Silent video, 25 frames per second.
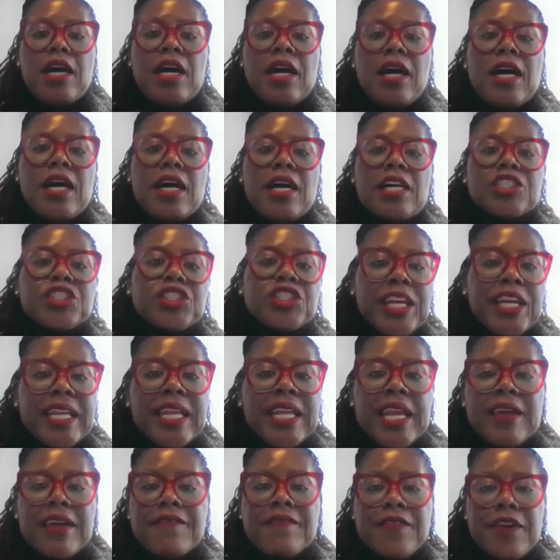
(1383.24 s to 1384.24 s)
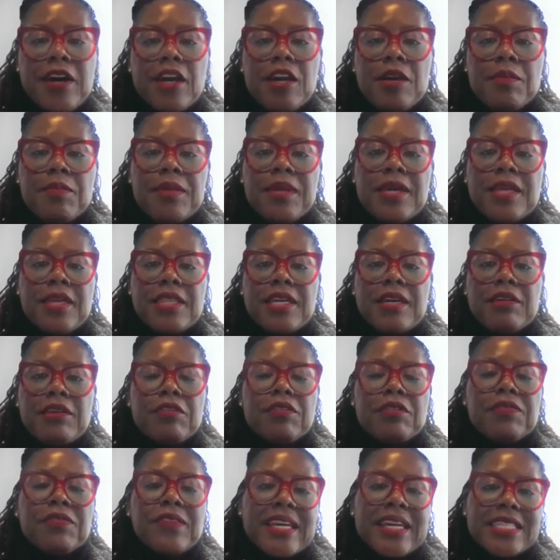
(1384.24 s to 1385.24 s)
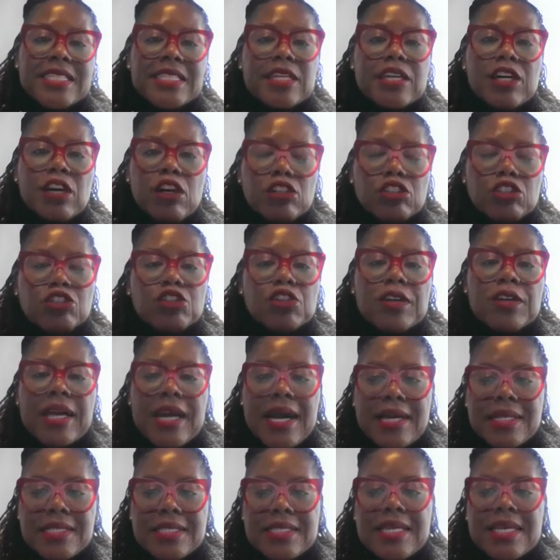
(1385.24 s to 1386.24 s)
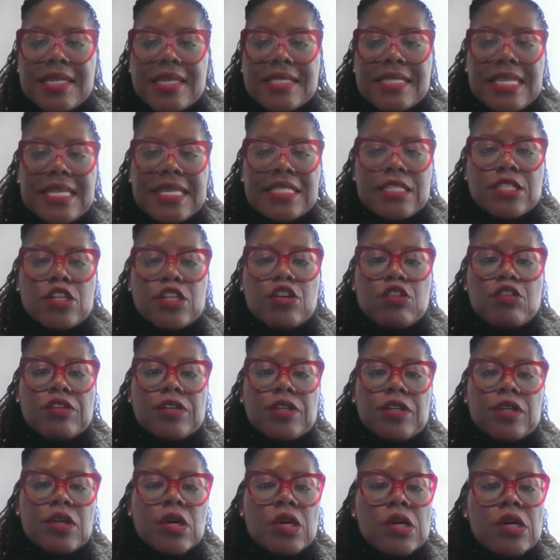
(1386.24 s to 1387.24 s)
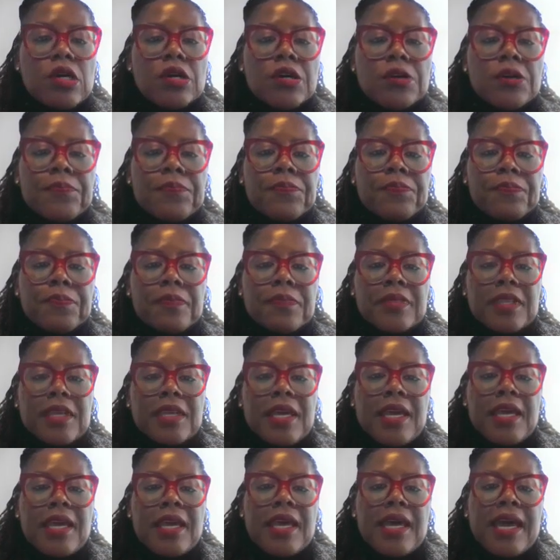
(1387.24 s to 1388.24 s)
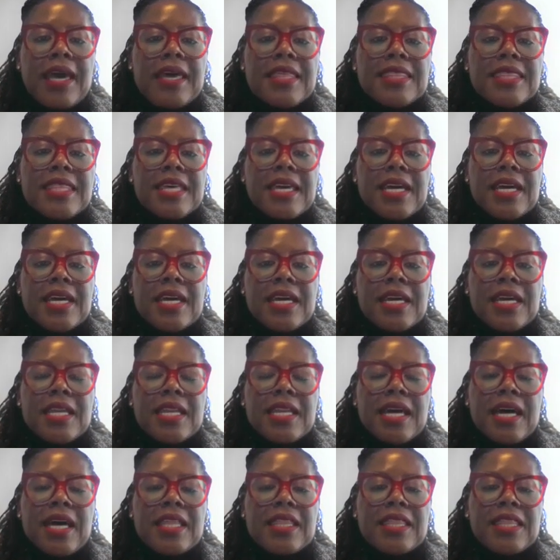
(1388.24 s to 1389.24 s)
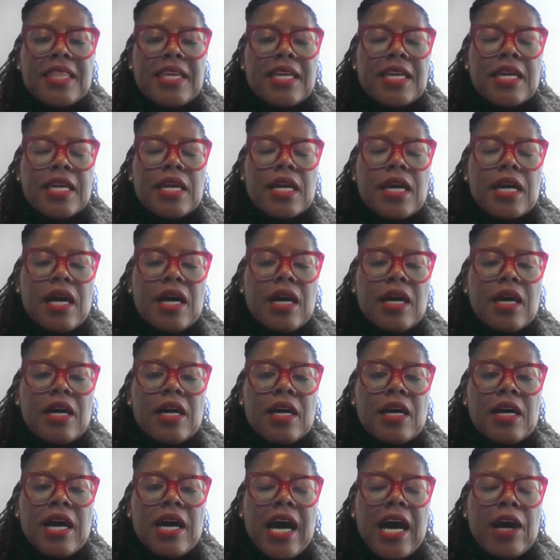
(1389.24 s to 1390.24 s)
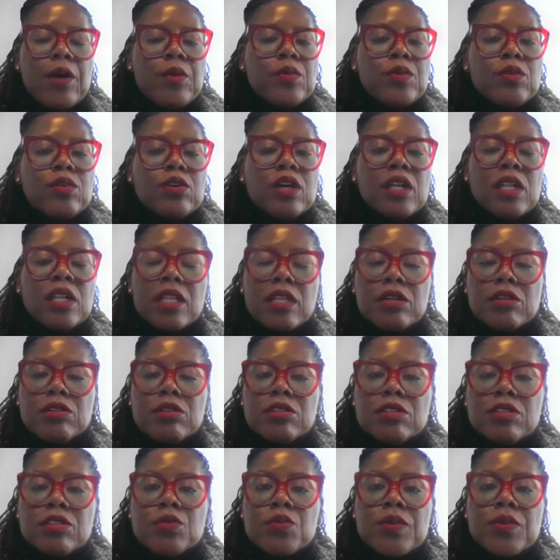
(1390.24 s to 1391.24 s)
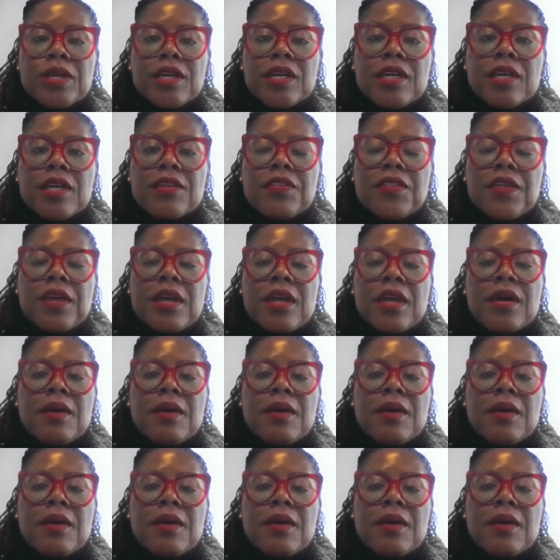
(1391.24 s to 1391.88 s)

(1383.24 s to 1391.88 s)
a training environment that reflects the cultural context is critical. And then I think I will close with